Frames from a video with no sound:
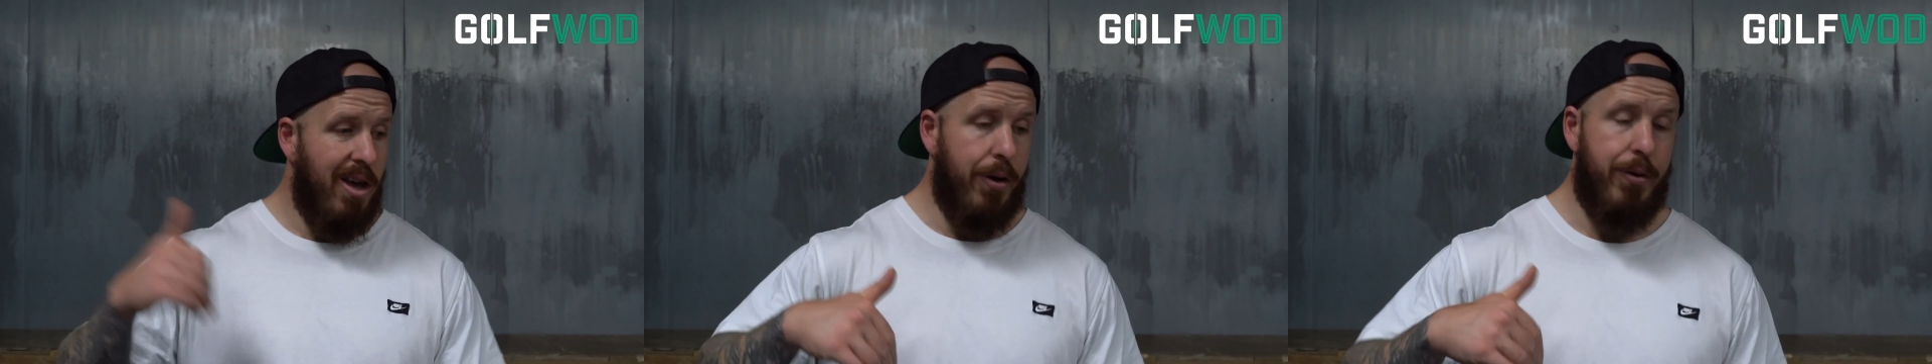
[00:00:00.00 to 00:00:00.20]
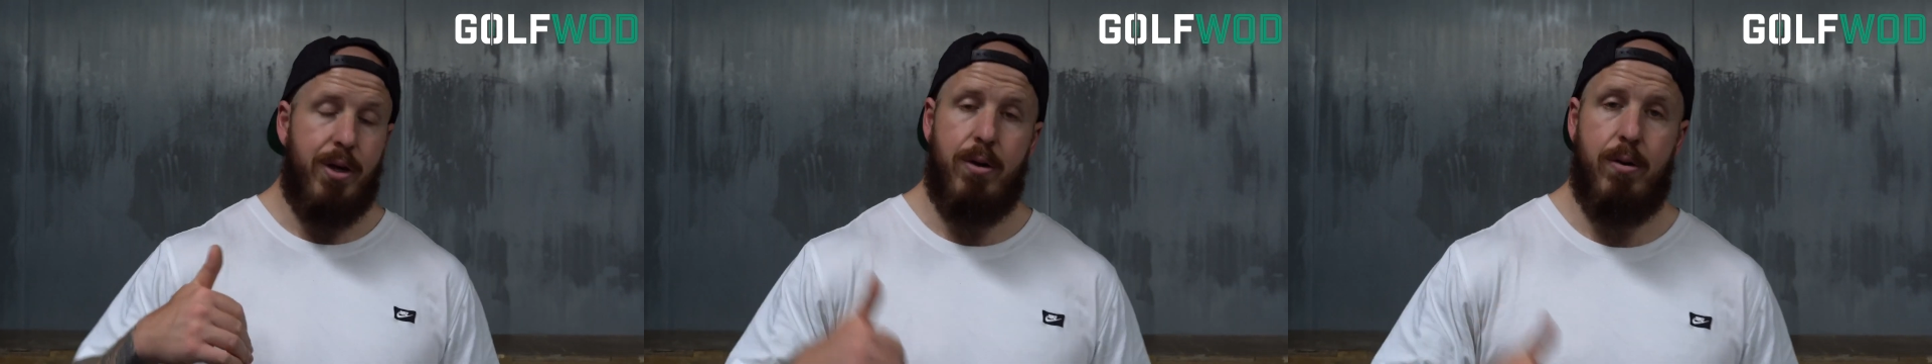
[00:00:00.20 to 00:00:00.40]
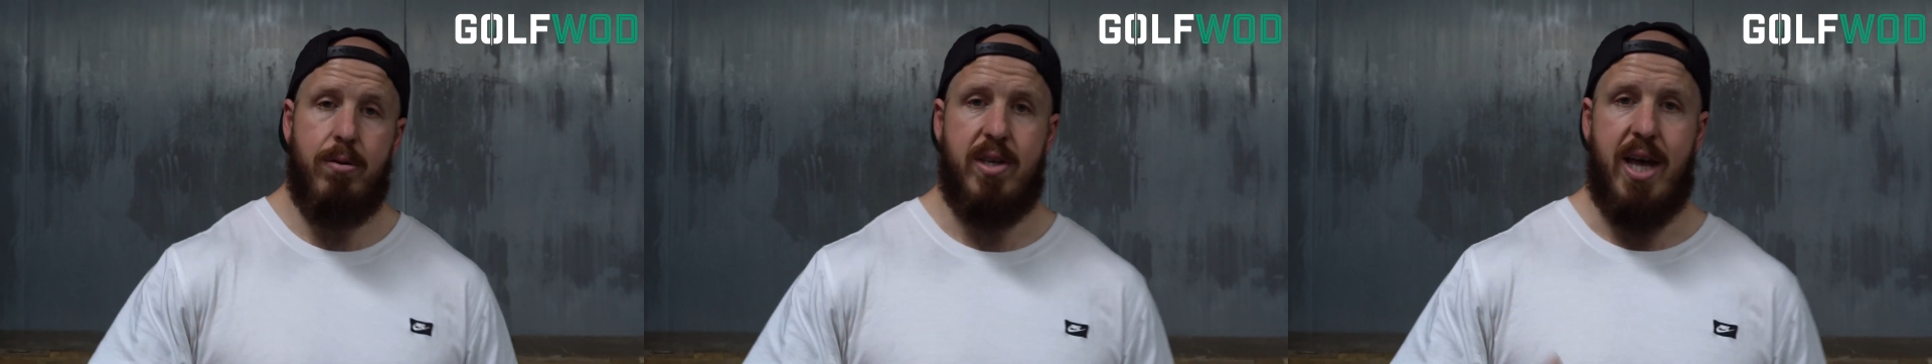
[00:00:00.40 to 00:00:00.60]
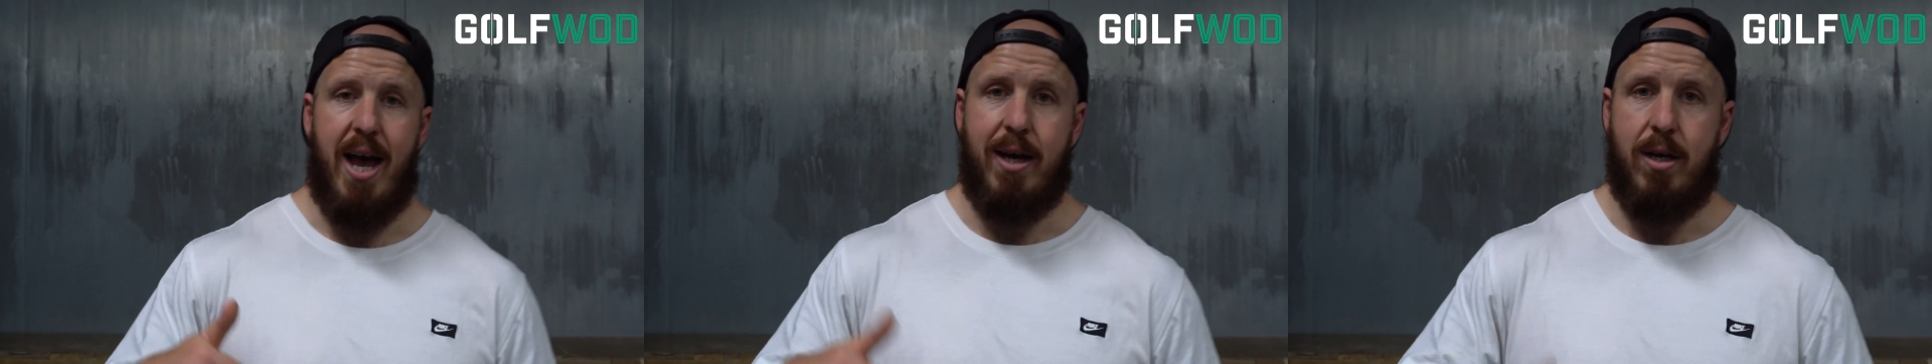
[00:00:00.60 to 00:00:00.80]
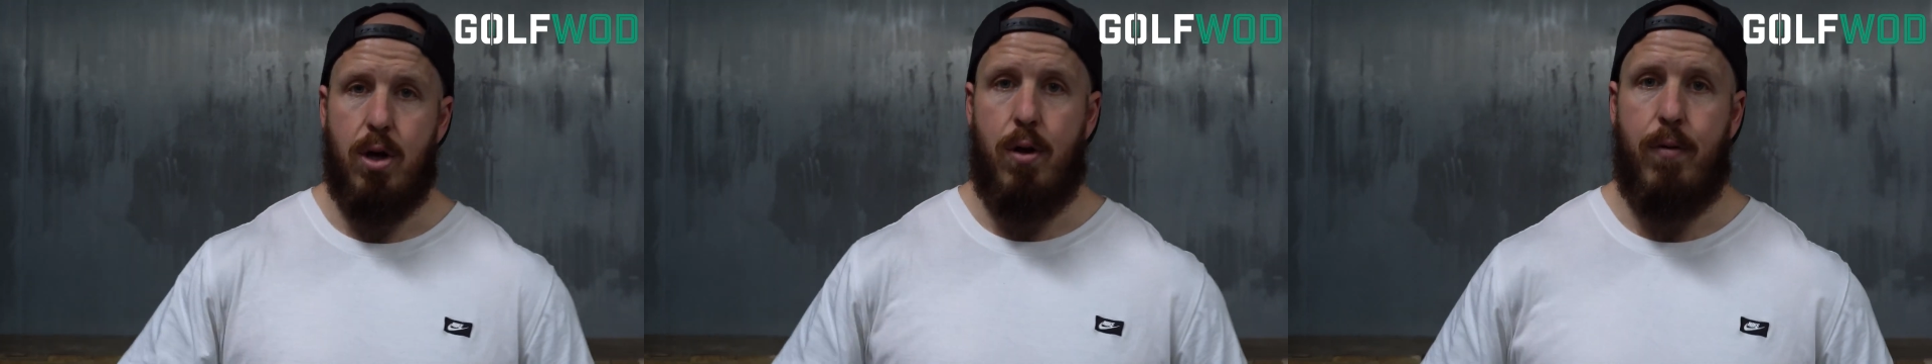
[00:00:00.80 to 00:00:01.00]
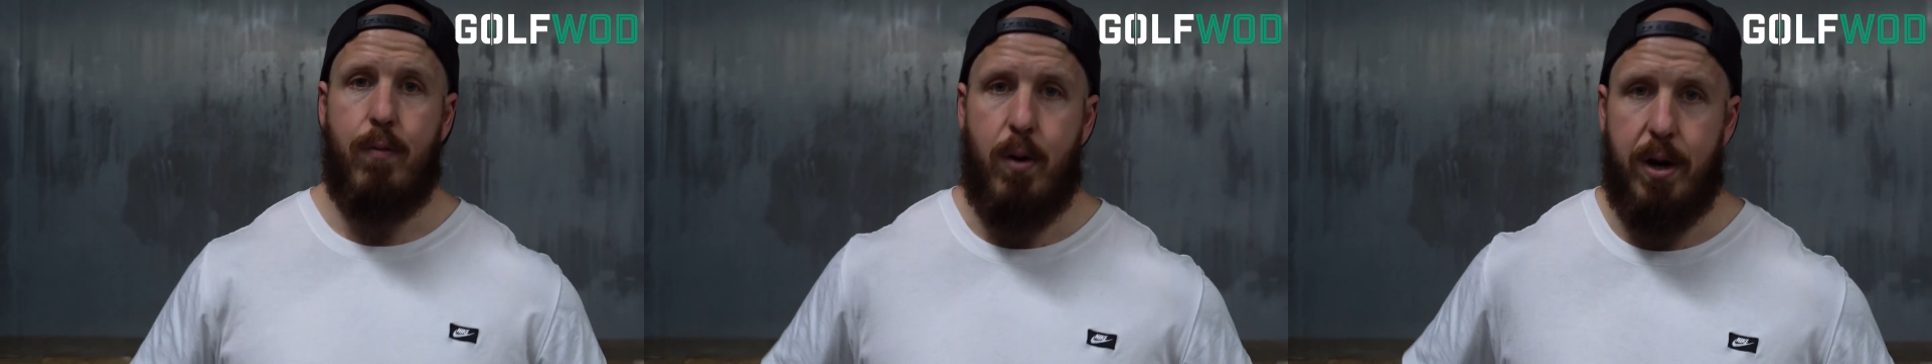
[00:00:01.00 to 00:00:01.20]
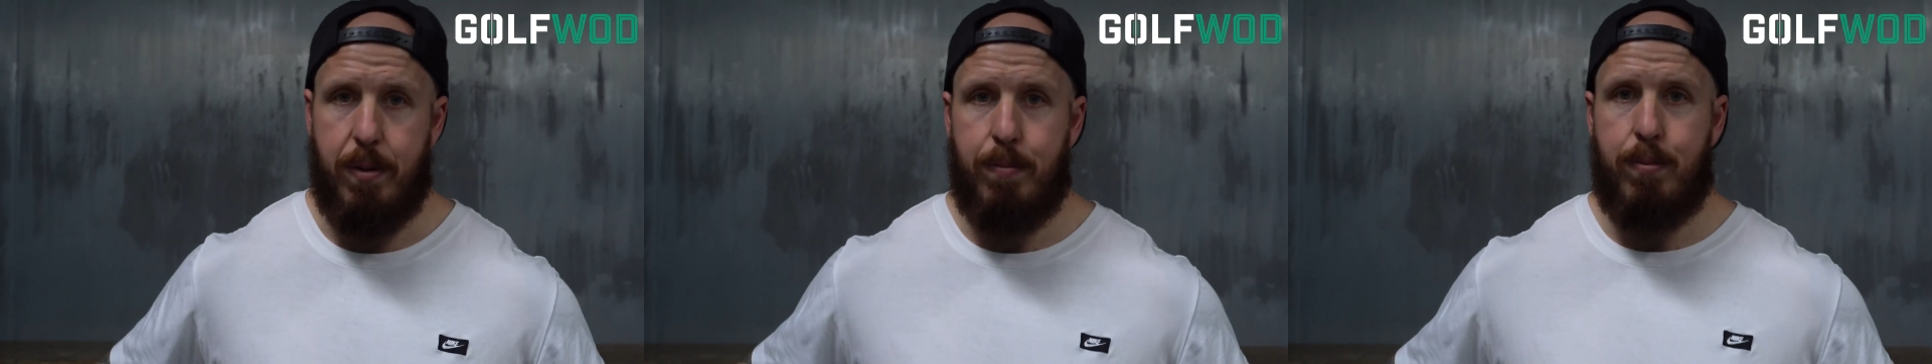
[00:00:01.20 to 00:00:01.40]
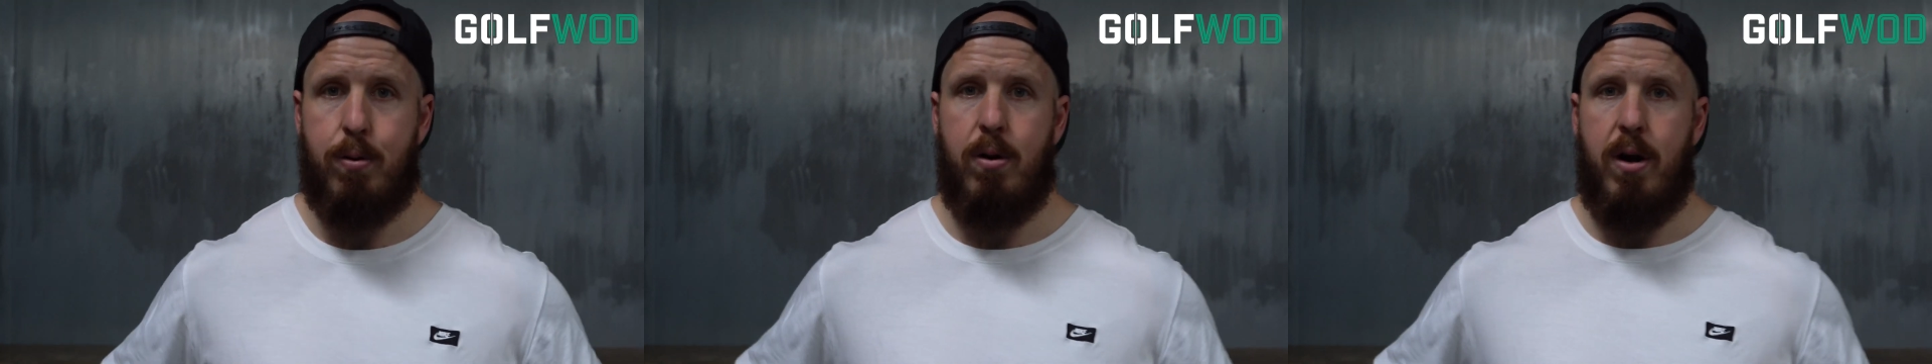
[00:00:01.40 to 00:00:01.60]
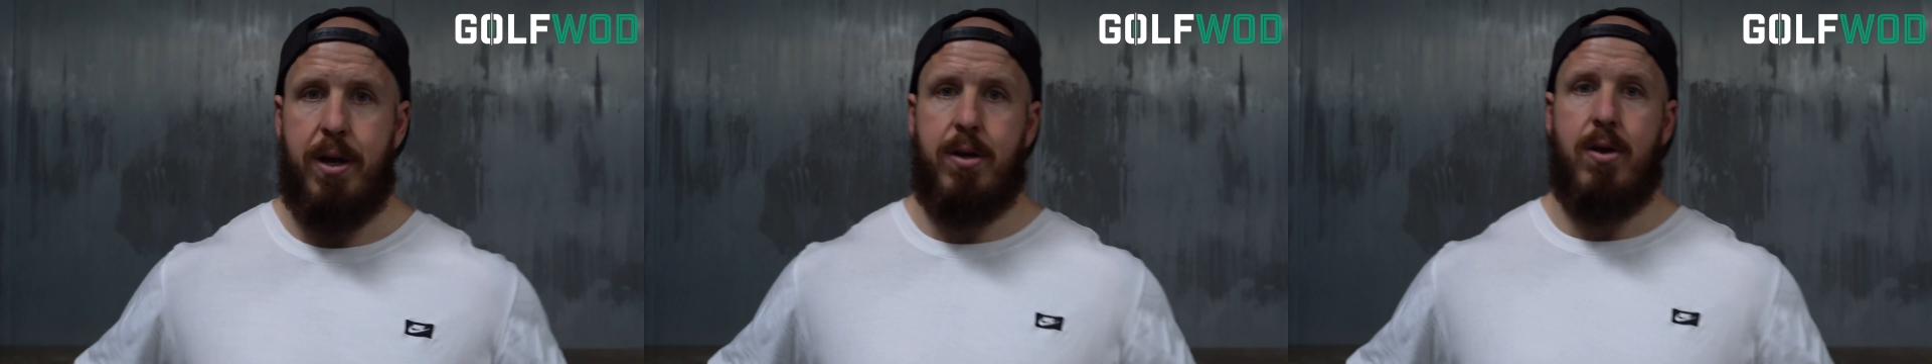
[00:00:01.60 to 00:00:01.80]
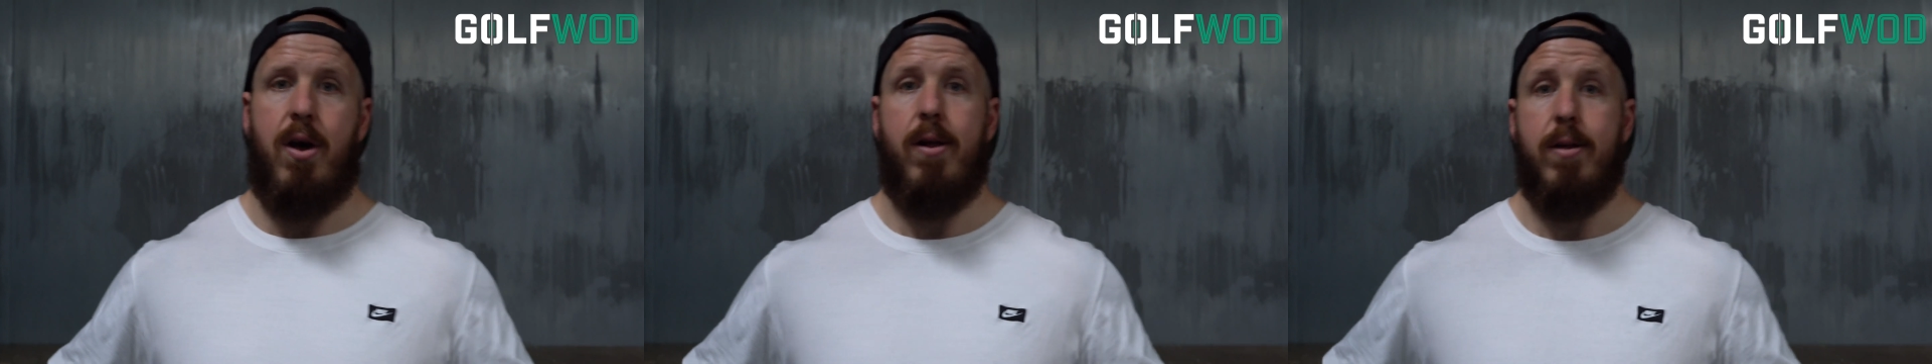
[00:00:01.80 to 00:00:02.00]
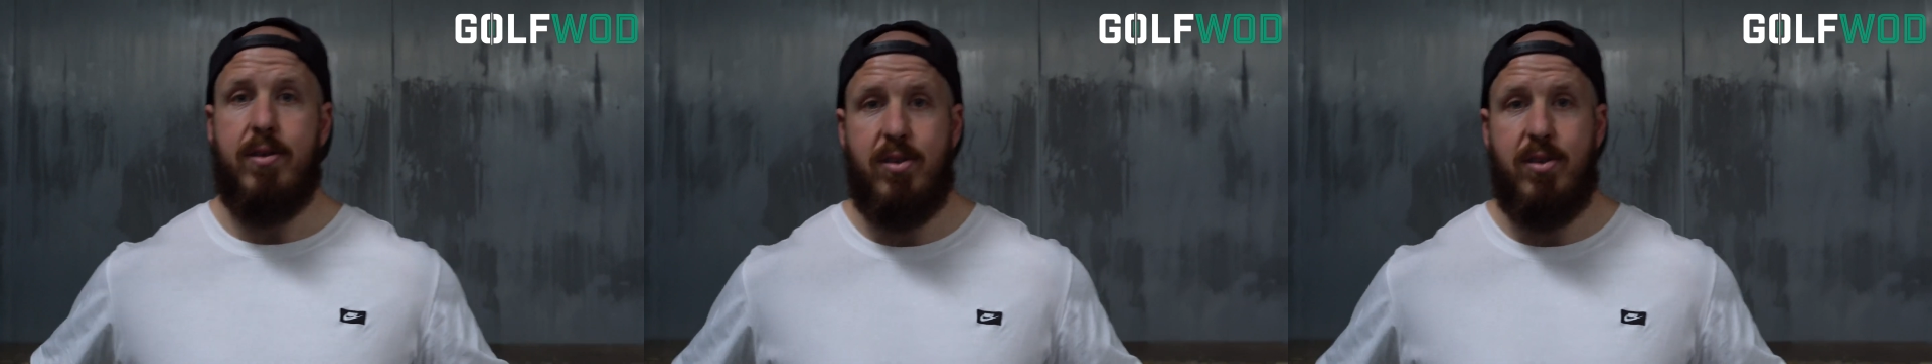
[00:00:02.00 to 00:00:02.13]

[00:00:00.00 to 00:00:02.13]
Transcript: who use our Golf Water protocol.